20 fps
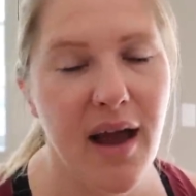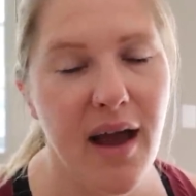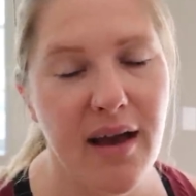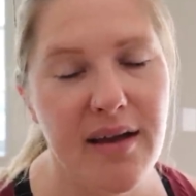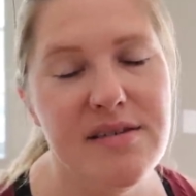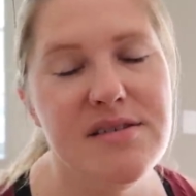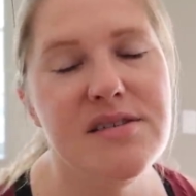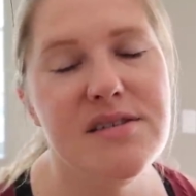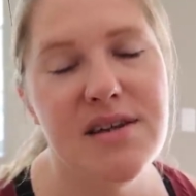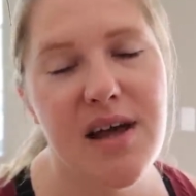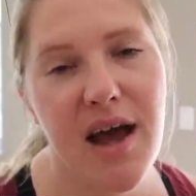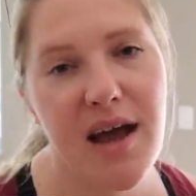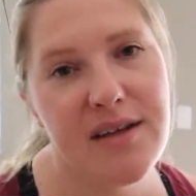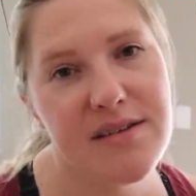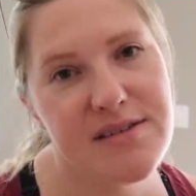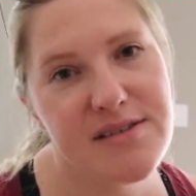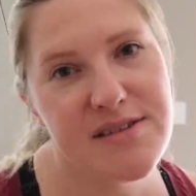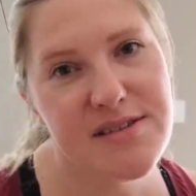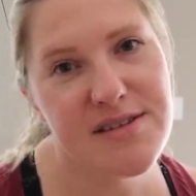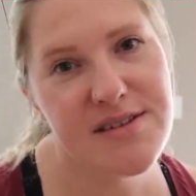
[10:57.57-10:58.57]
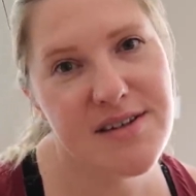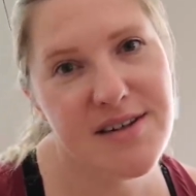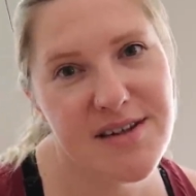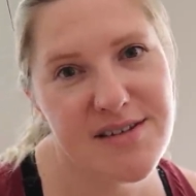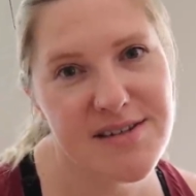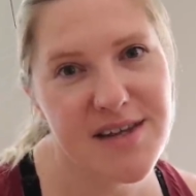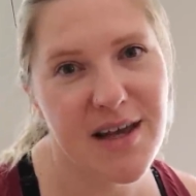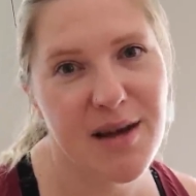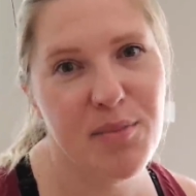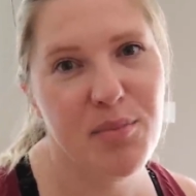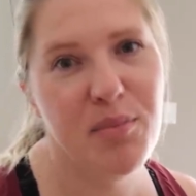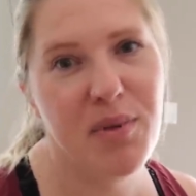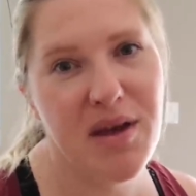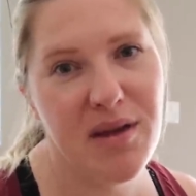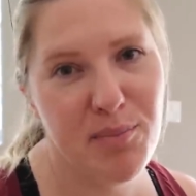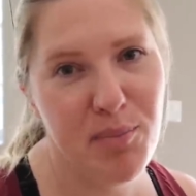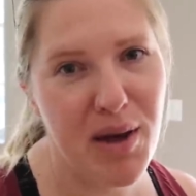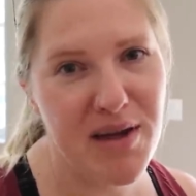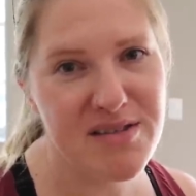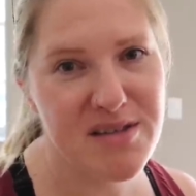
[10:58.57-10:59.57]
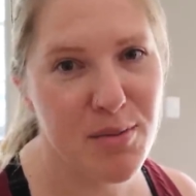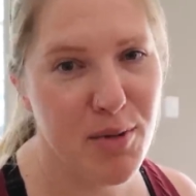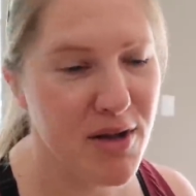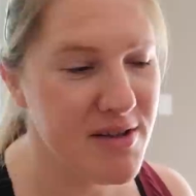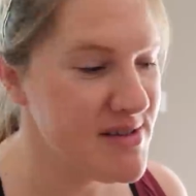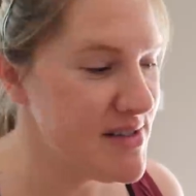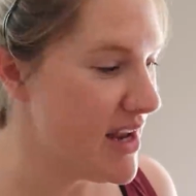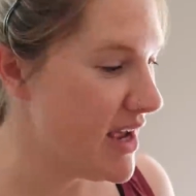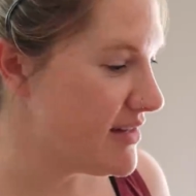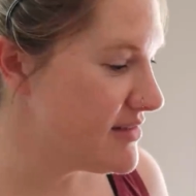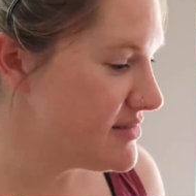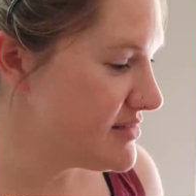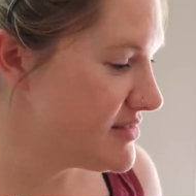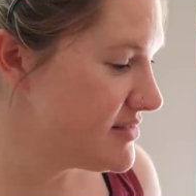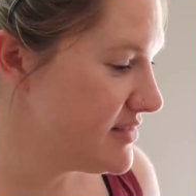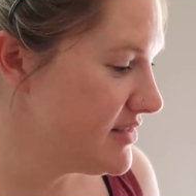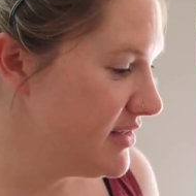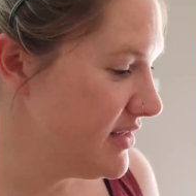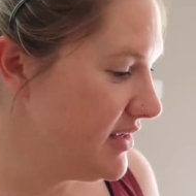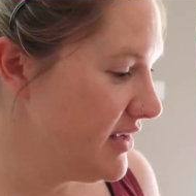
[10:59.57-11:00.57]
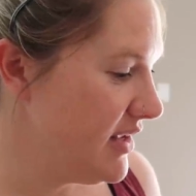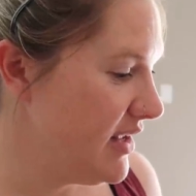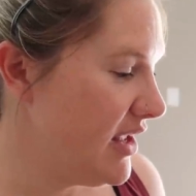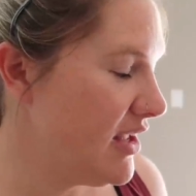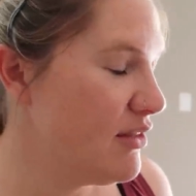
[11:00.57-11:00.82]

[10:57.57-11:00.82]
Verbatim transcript: Yeah, his stats, yeah. his like ba basketball stats.